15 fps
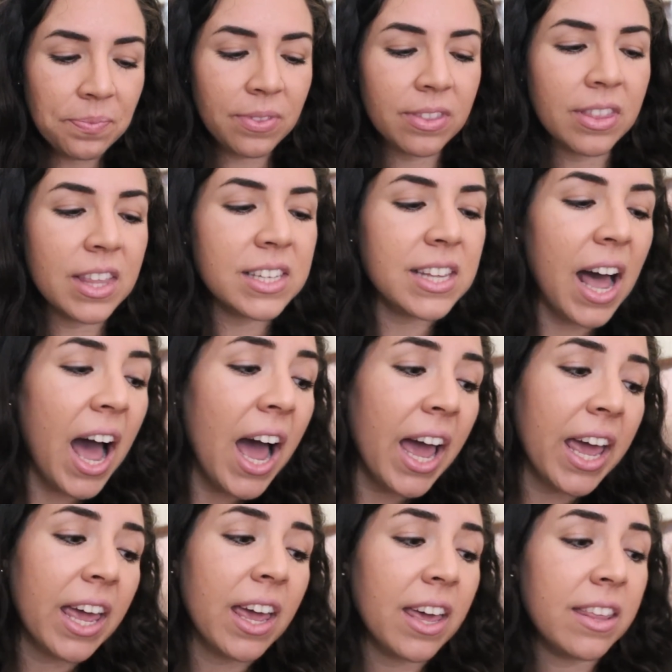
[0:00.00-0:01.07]
this
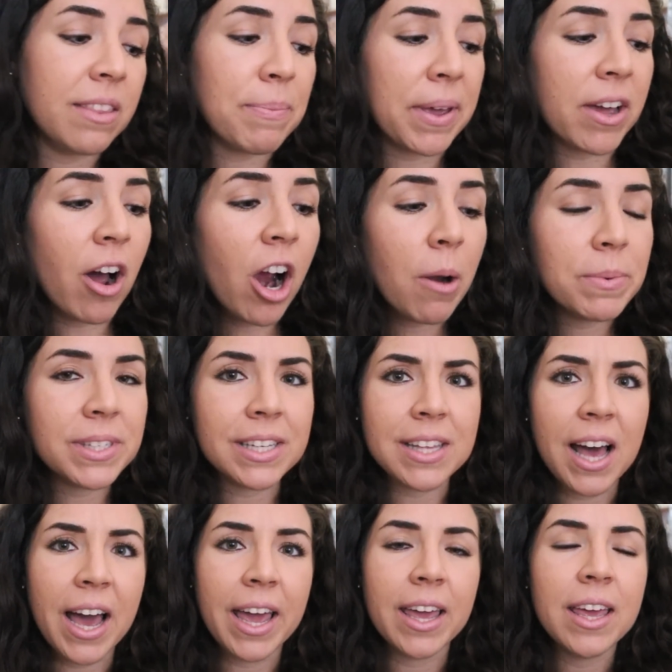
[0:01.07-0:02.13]
high and my carbs this
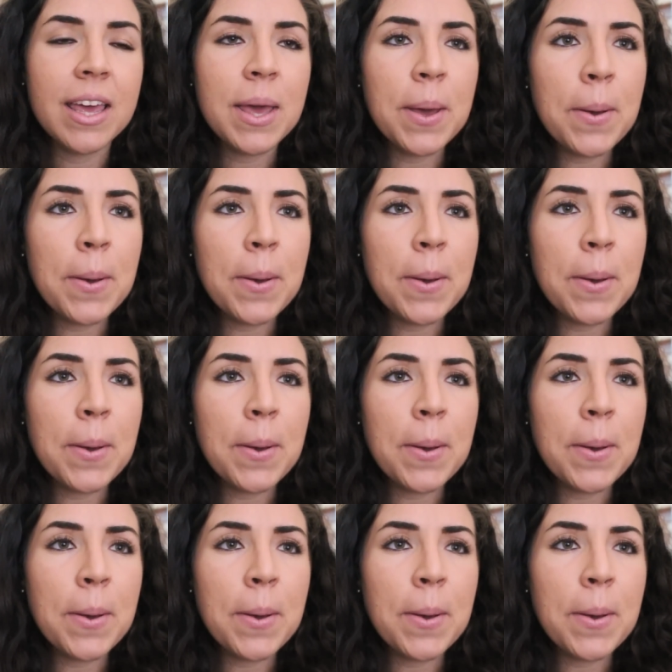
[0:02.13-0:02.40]
high.